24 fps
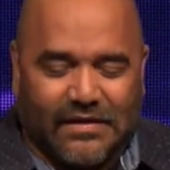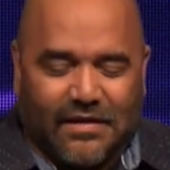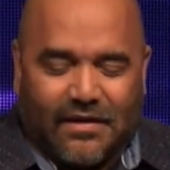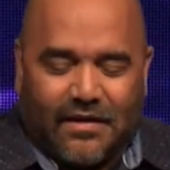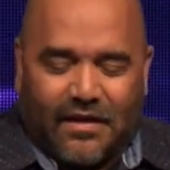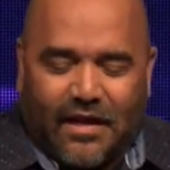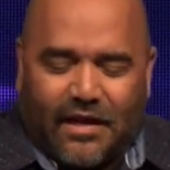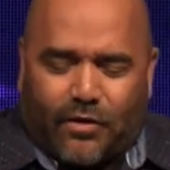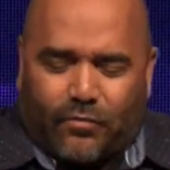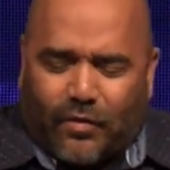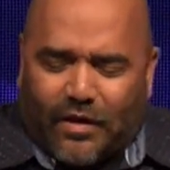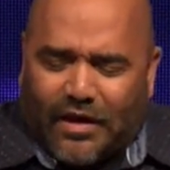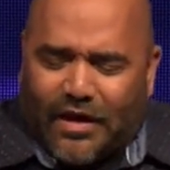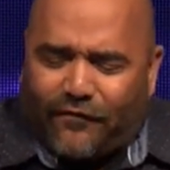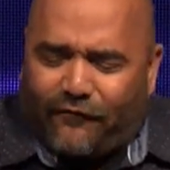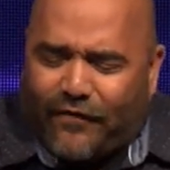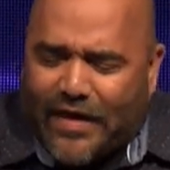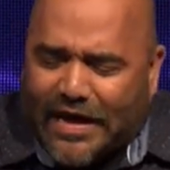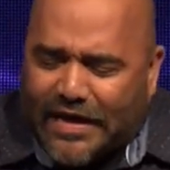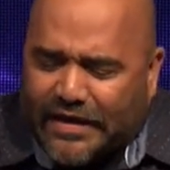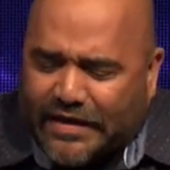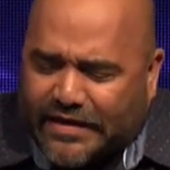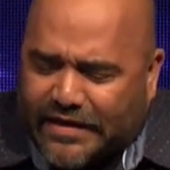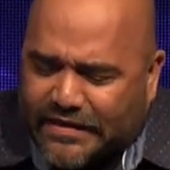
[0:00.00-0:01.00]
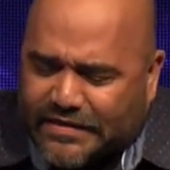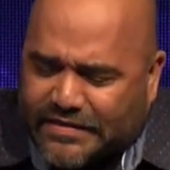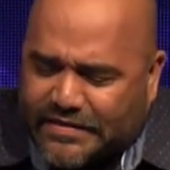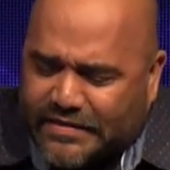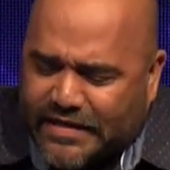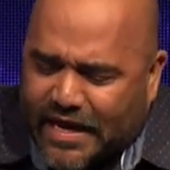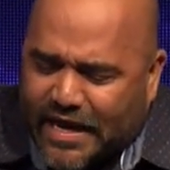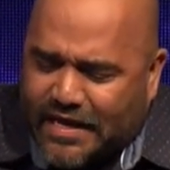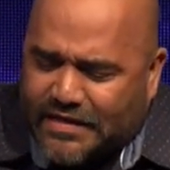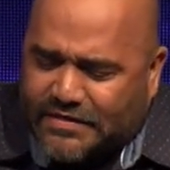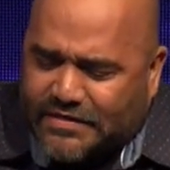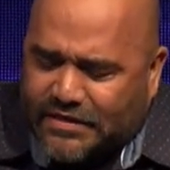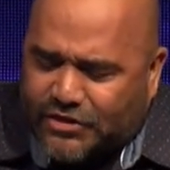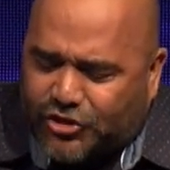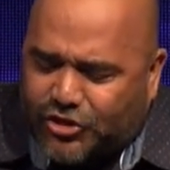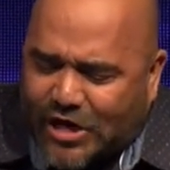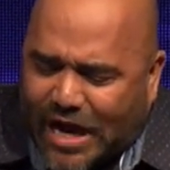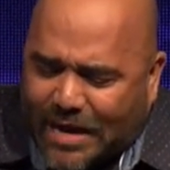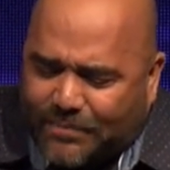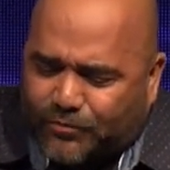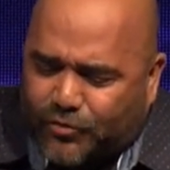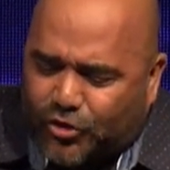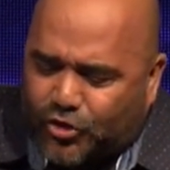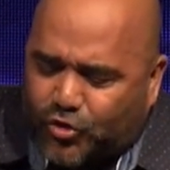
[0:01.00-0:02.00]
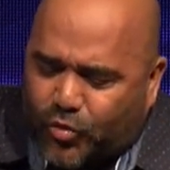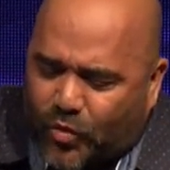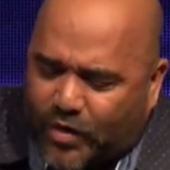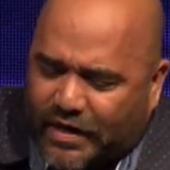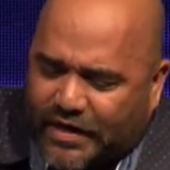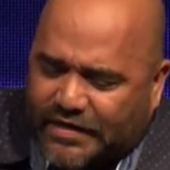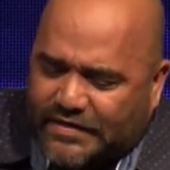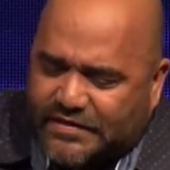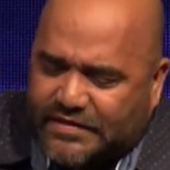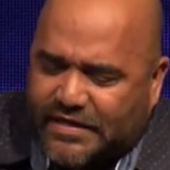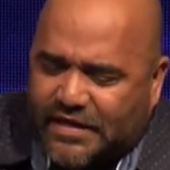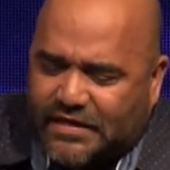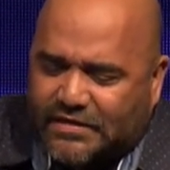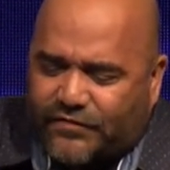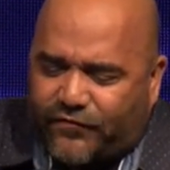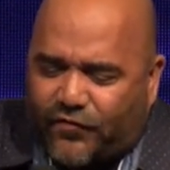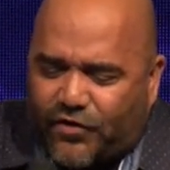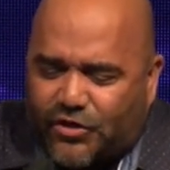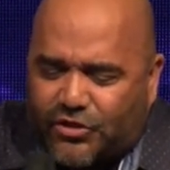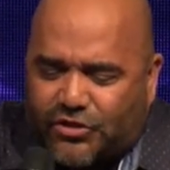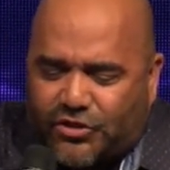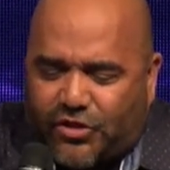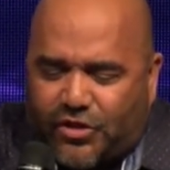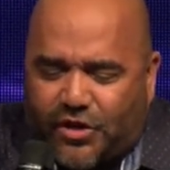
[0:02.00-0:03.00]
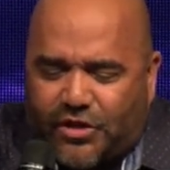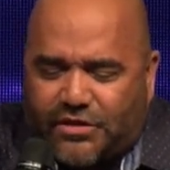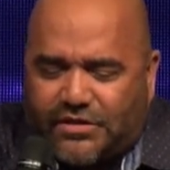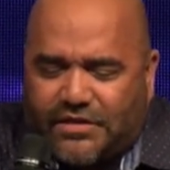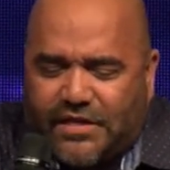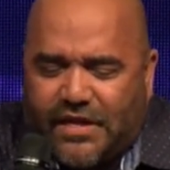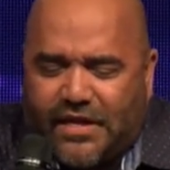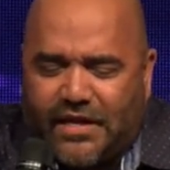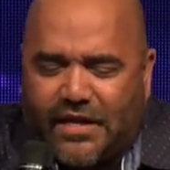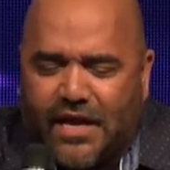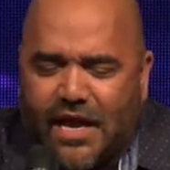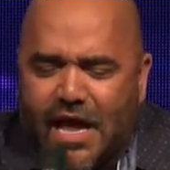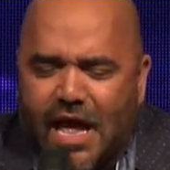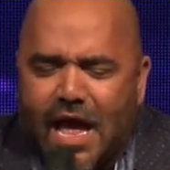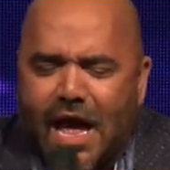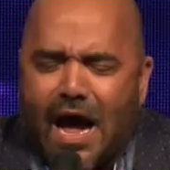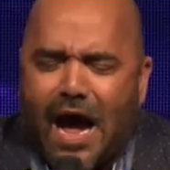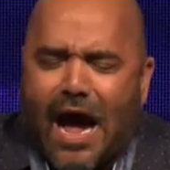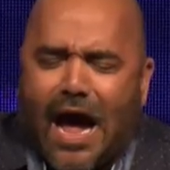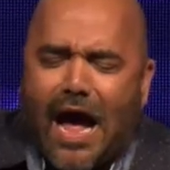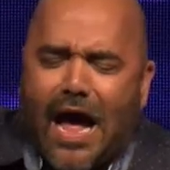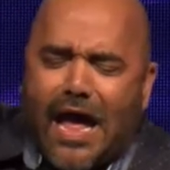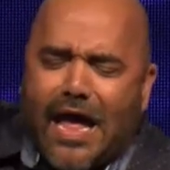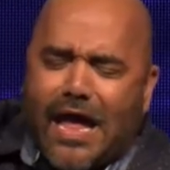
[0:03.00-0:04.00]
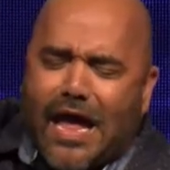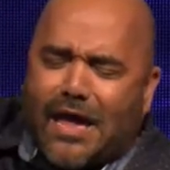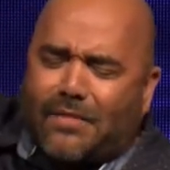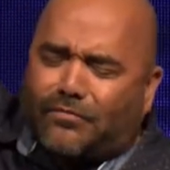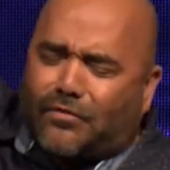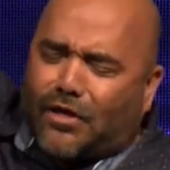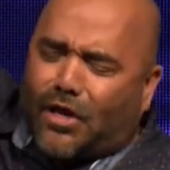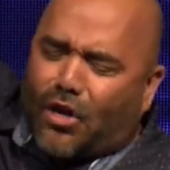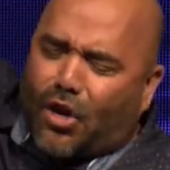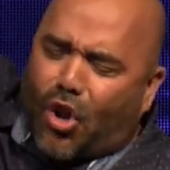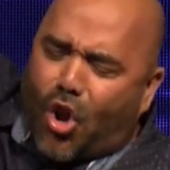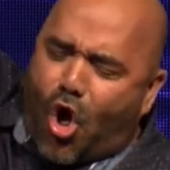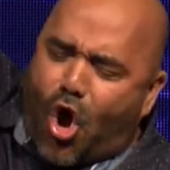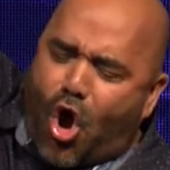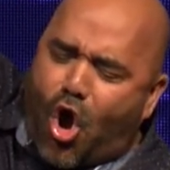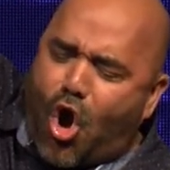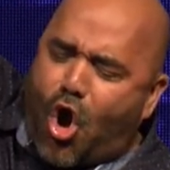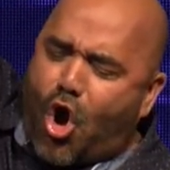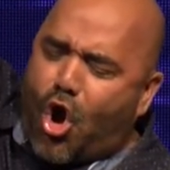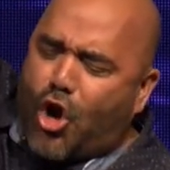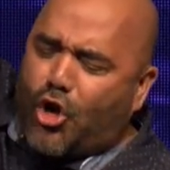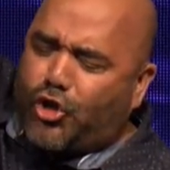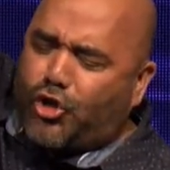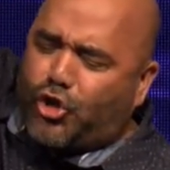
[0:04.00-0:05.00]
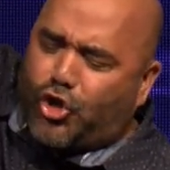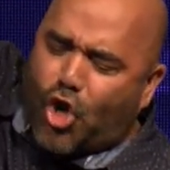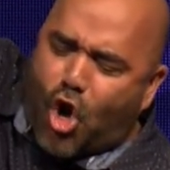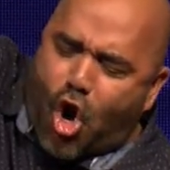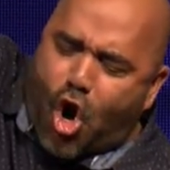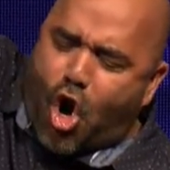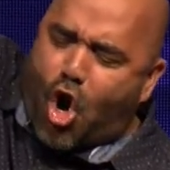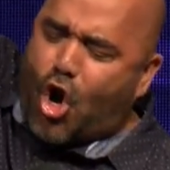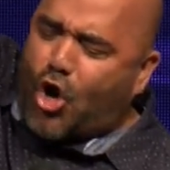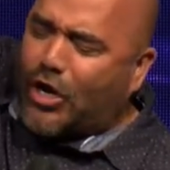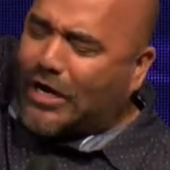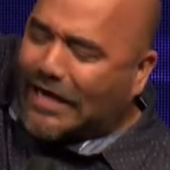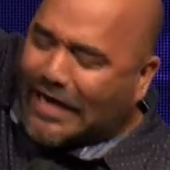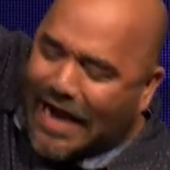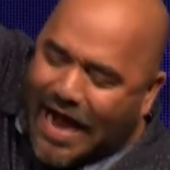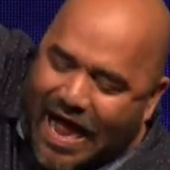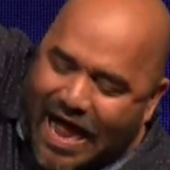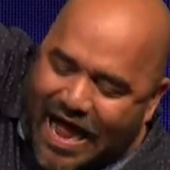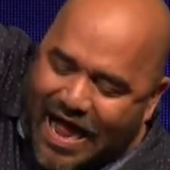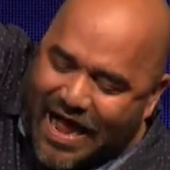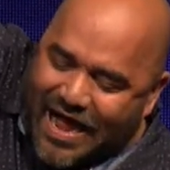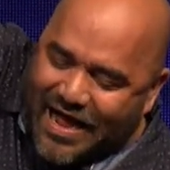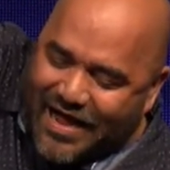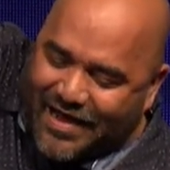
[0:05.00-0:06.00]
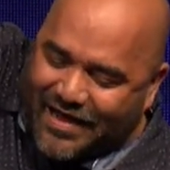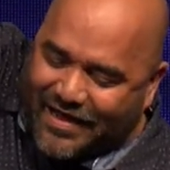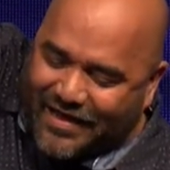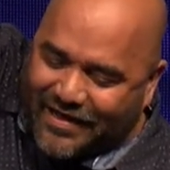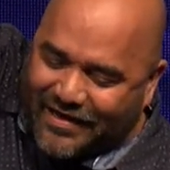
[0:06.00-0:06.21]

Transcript: Look what Leviticus says in chapter 26, verse 13 I am the Lord your God